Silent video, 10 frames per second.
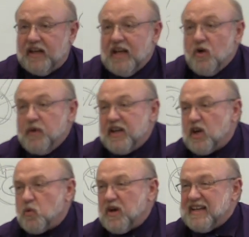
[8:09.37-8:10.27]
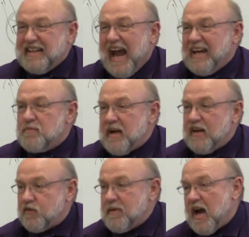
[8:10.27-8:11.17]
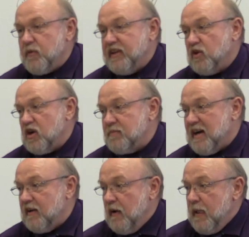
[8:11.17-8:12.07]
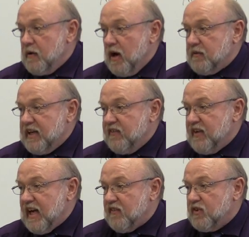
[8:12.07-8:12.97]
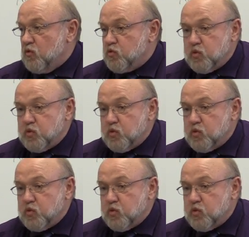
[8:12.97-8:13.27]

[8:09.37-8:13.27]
and we get our word dynamite from how we talk about giving out the